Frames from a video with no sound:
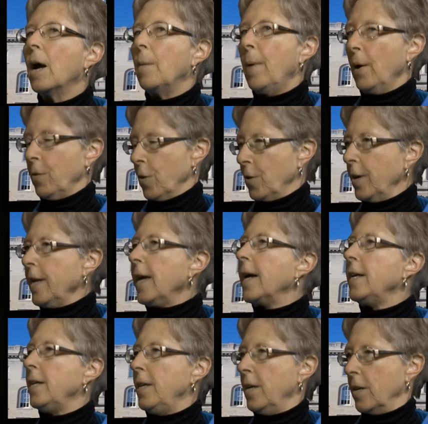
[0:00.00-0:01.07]
About
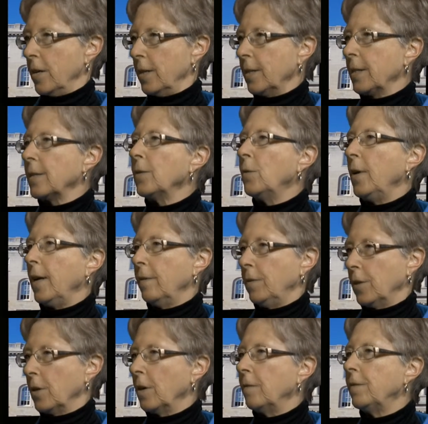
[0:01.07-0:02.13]
38 years. We have
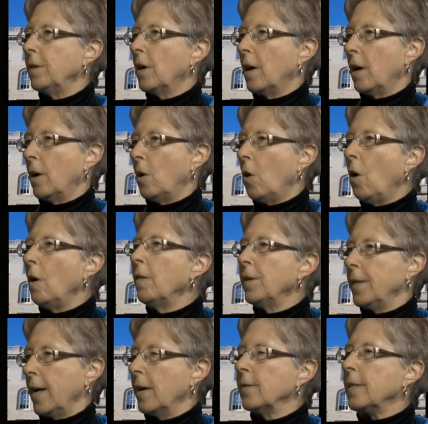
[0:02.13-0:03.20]
served all the
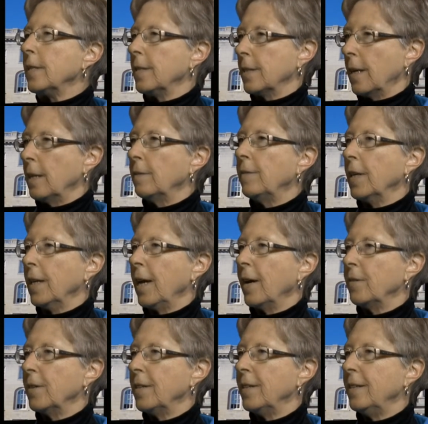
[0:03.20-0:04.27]
towns in Sullivan
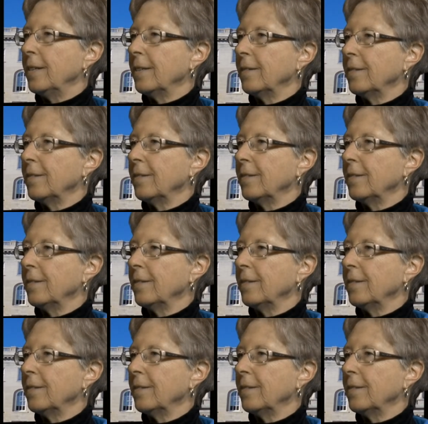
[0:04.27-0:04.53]
County.